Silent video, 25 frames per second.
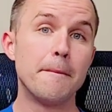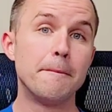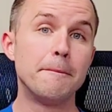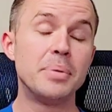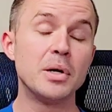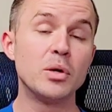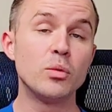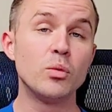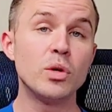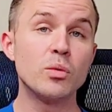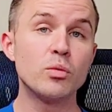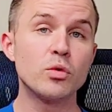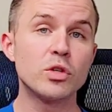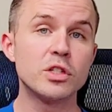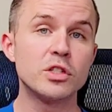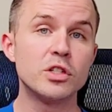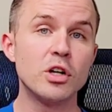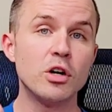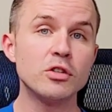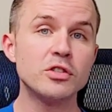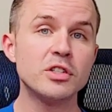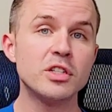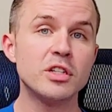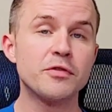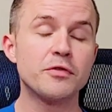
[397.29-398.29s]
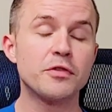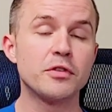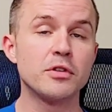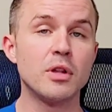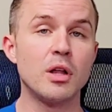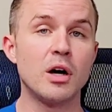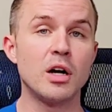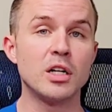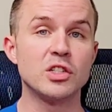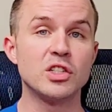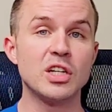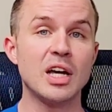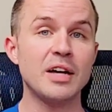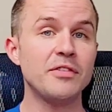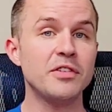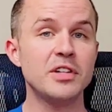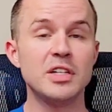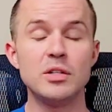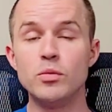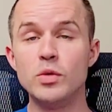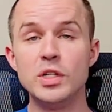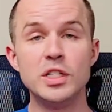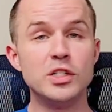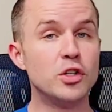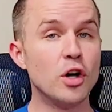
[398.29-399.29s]
But when we're dosing for
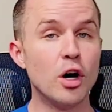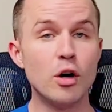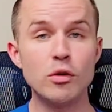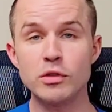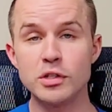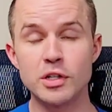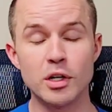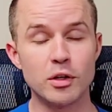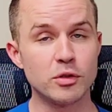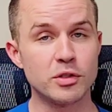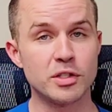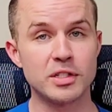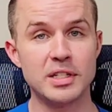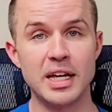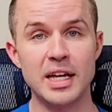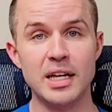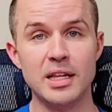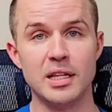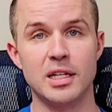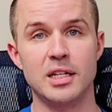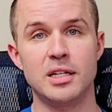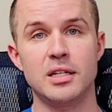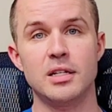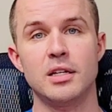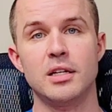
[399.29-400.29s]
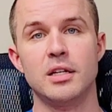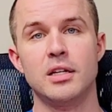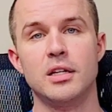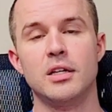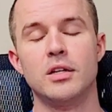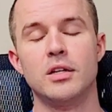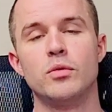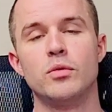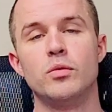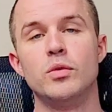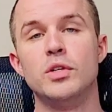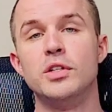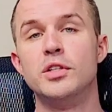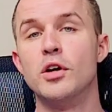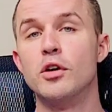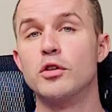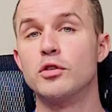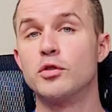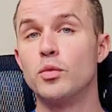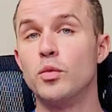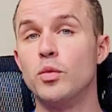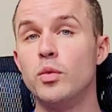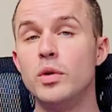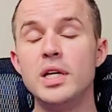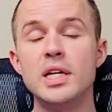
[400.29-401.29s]
longevity, we don't dose daily. We
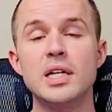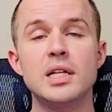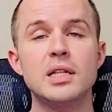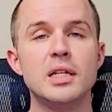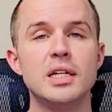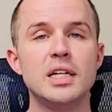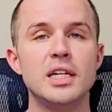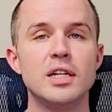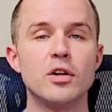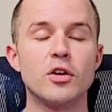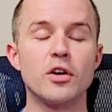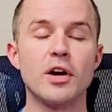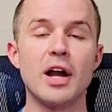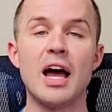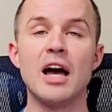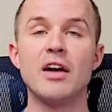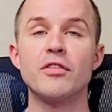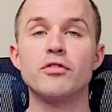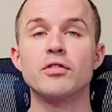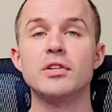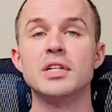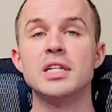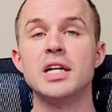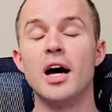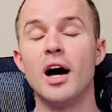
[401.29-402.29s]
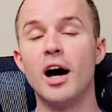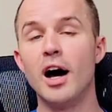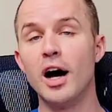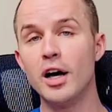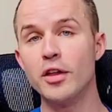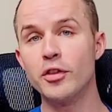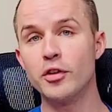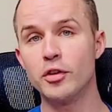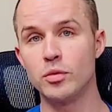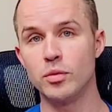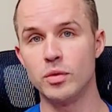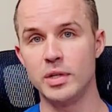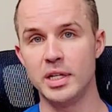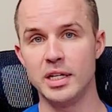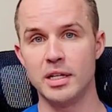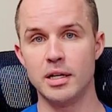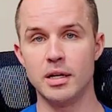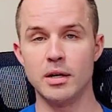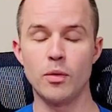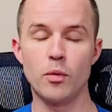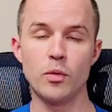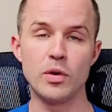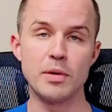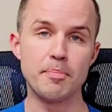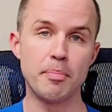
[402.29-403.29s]
dose weekly or every other
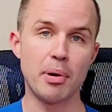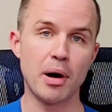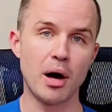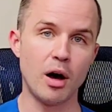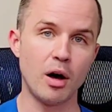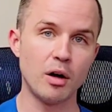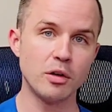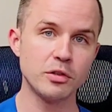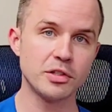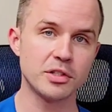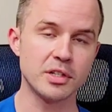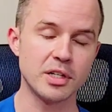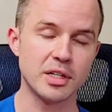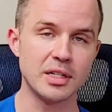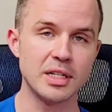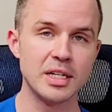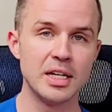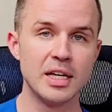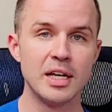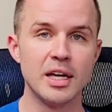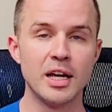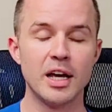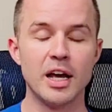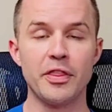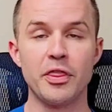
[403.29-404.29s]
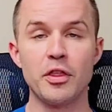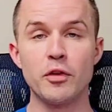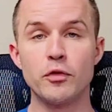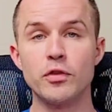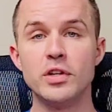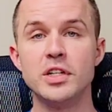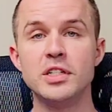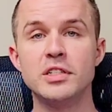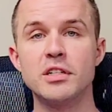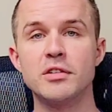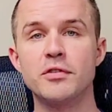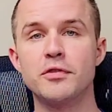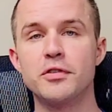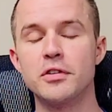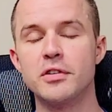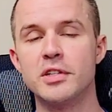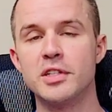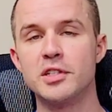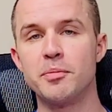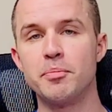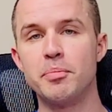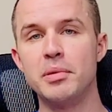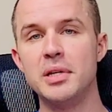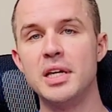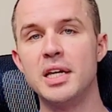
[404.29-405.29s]
week. We pulse it. And the reason for
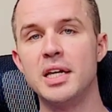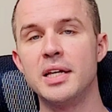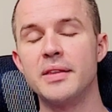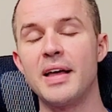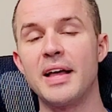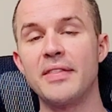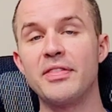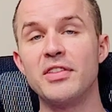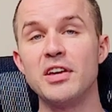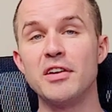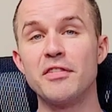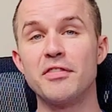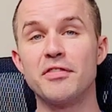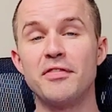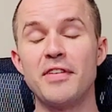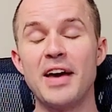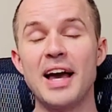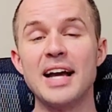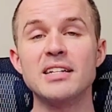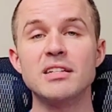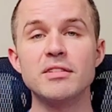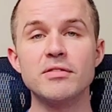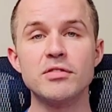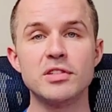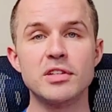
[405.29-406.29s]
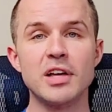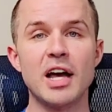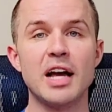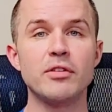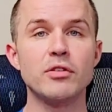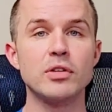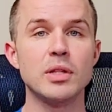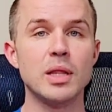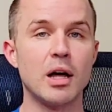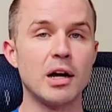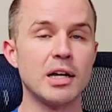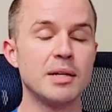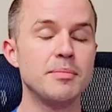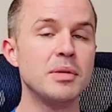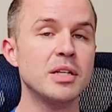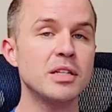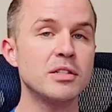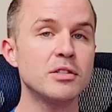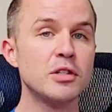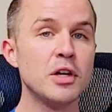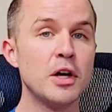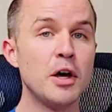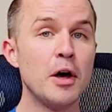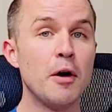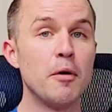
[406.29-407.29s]
this being that the effect of
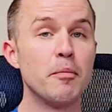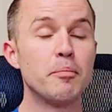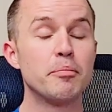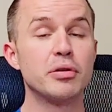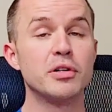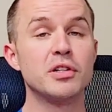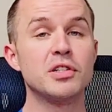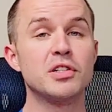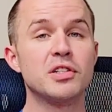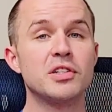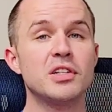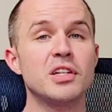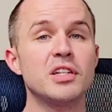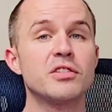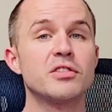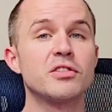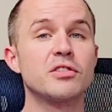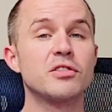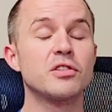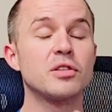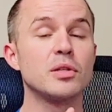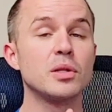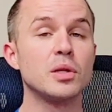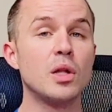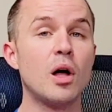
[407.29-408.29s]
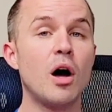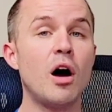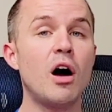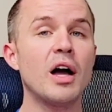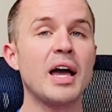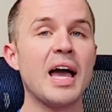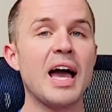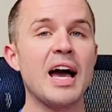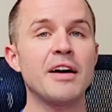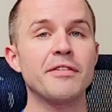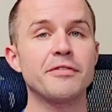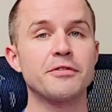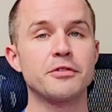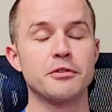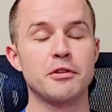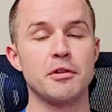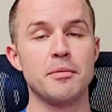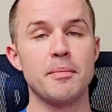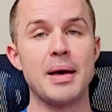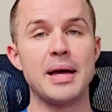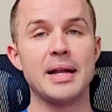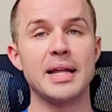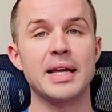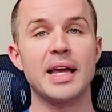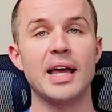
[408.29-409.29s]
sirolimus persists long after
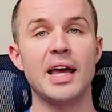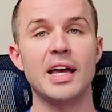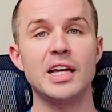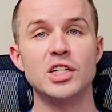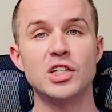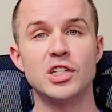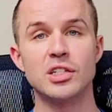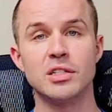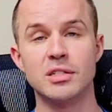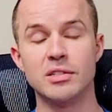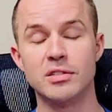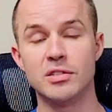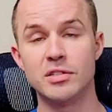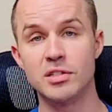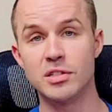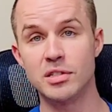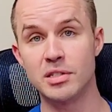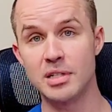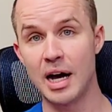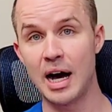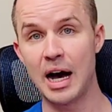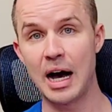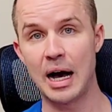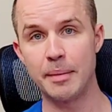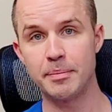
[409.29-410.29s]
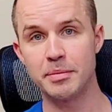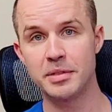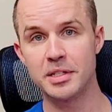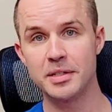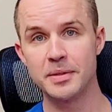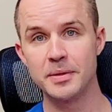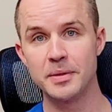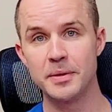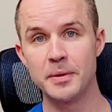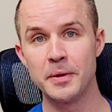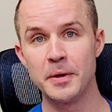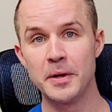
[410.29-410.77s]
the medication is stopped.